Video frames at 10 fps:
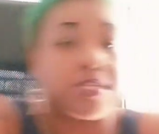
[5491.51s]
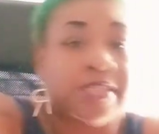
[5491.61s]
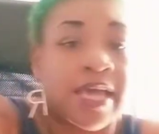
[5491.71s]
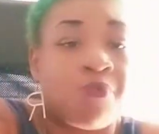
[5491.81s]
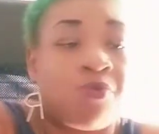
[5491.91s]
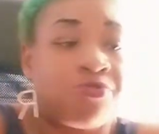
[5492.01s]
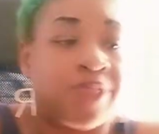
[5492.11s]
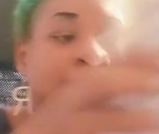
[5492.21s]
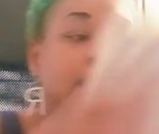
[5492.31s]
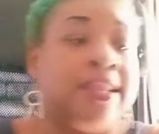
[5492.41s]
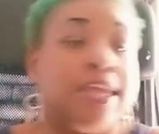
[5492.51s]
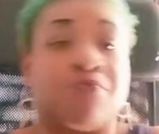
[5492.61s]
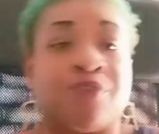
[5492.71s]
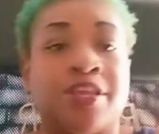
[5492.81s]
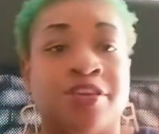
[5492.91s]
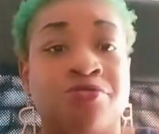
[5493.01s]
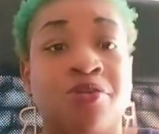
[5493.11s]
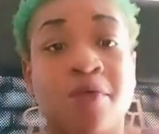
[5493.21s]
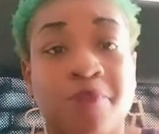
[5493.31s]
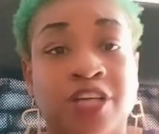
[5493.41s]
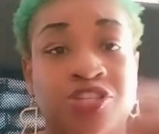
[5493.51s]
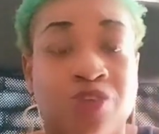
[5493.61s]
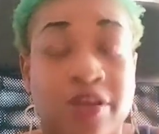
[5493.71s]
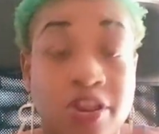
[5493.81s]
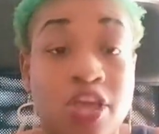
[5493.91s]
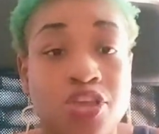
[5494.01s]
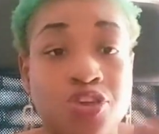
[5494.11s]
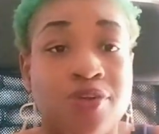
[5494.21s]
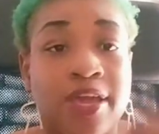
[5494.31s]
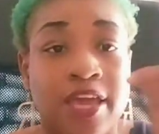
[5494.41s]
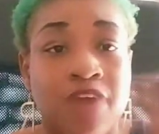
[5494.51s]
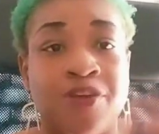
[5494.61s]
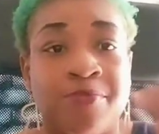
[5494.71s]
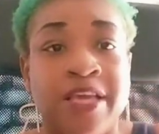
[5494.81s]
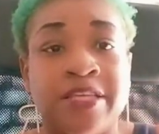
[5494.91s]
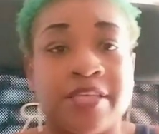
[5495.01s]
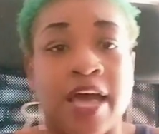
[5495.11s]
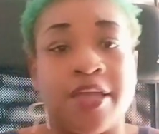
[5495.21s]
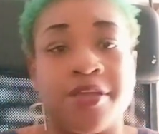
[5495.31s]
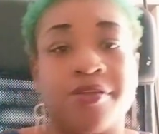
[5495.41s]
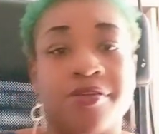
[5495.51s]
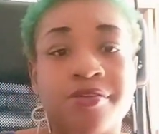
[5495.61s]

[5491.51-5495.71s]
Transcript: They say I want they need to get rid of you because you could you can give him insight.